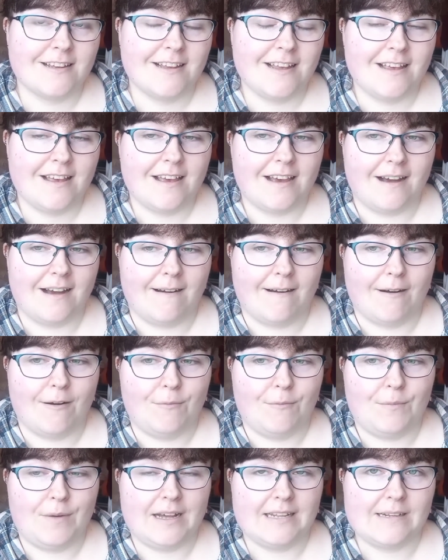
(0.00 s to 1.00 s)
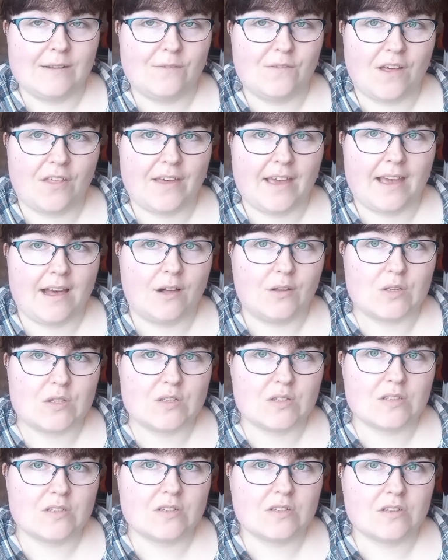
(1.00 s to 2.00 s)
And if nothing
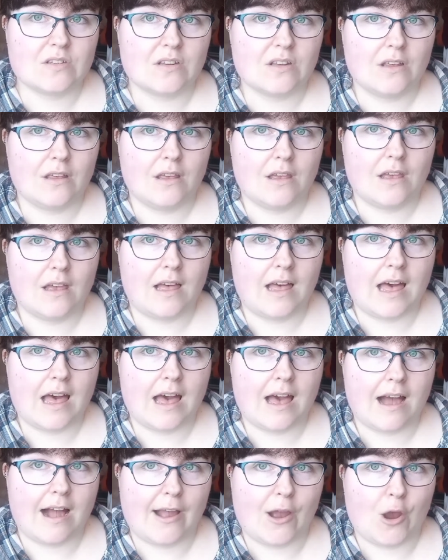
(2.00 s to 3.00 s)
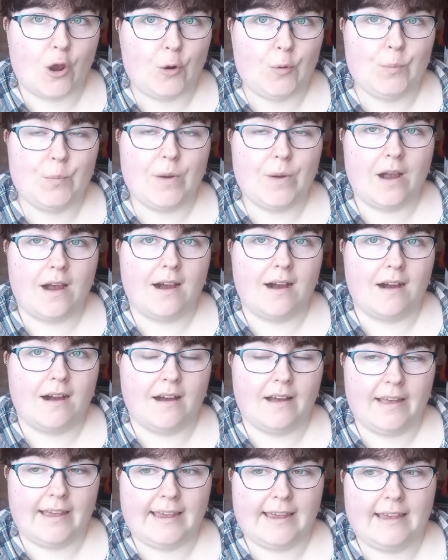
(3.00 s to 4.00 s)
else, I hope
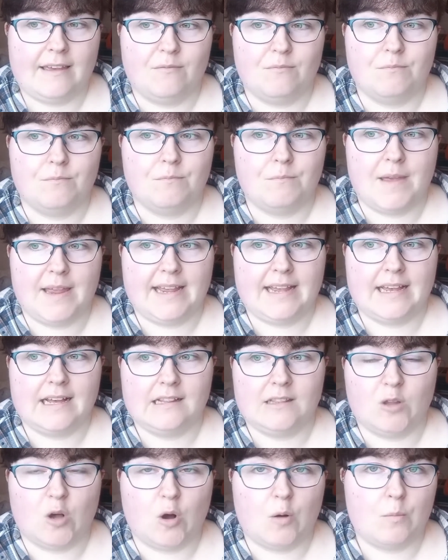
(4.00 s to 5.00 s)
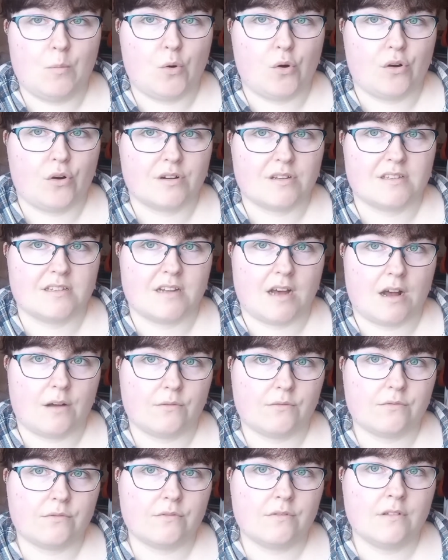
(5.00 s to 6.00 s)
I make a lot more stuff
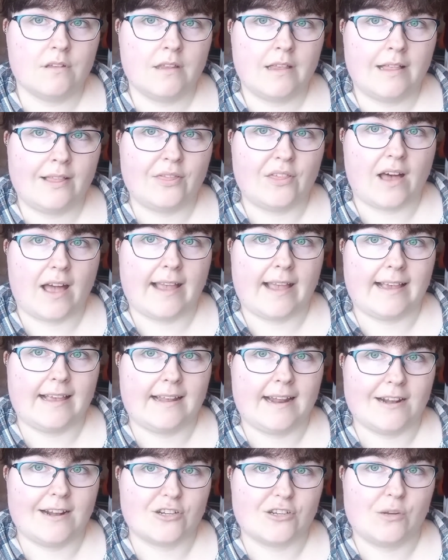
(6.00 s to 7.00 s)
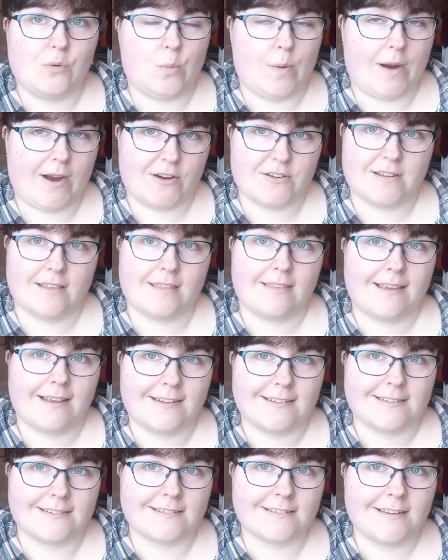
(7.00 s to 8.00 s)
that I can actually wear to things.